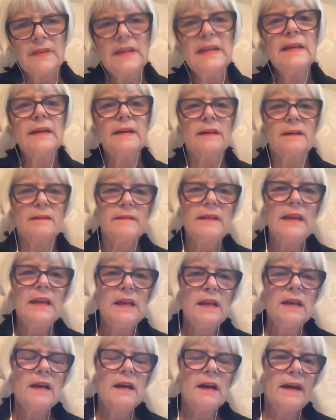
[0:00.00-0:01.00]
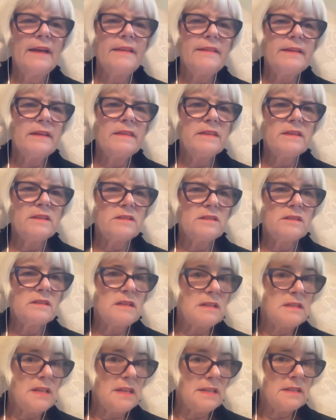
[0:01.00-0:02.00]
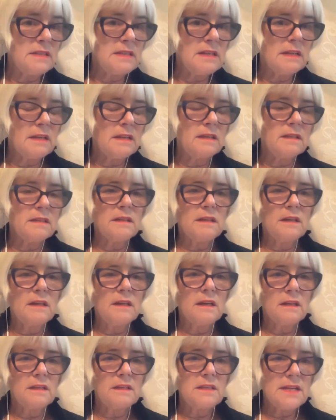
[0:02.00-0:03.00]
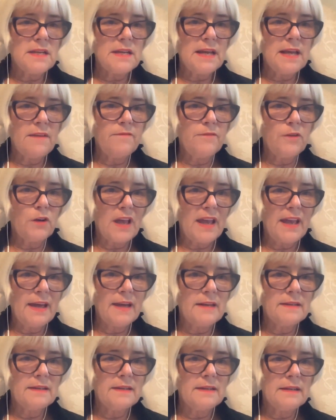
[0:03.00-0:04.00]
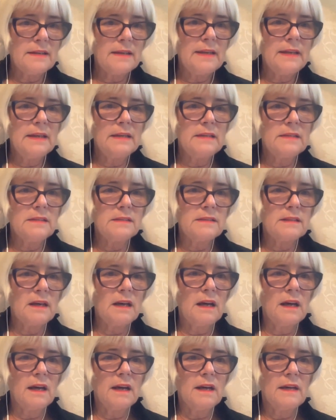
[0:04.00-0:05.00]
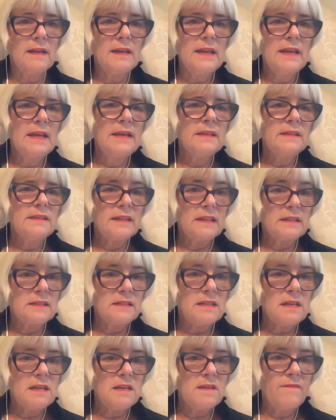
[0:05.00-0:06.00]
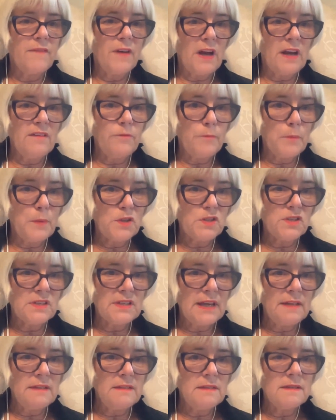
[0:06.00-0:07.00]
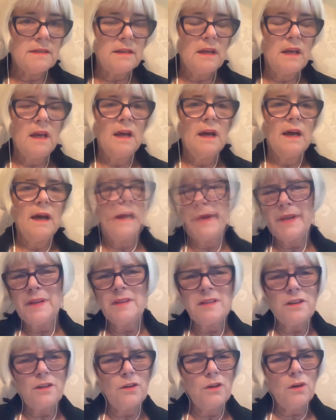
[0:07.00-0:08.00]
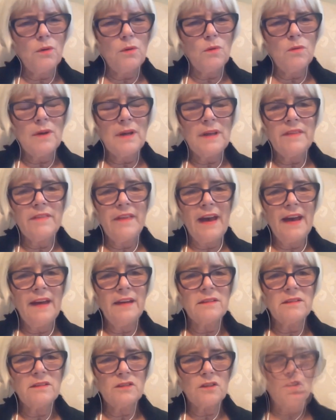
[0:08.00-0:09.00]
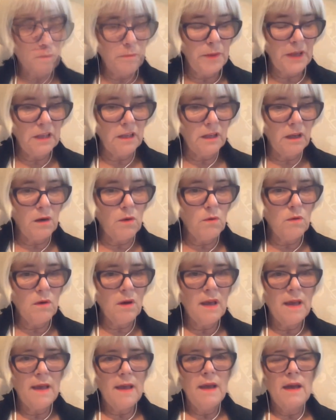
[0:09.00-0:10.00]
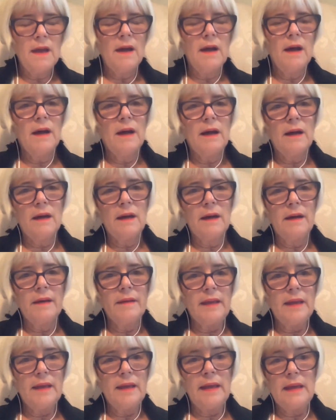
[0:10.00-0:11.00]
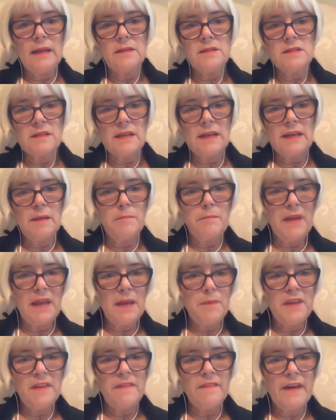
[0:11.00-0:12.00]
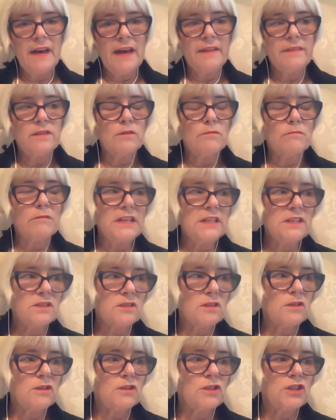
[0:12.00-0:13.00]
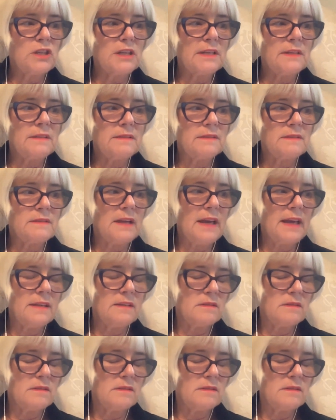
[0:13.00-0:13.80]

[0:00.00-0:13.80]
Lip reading: Yeah. I think the statistic today for Canada is 65%, but that could be low. And it may be that the research is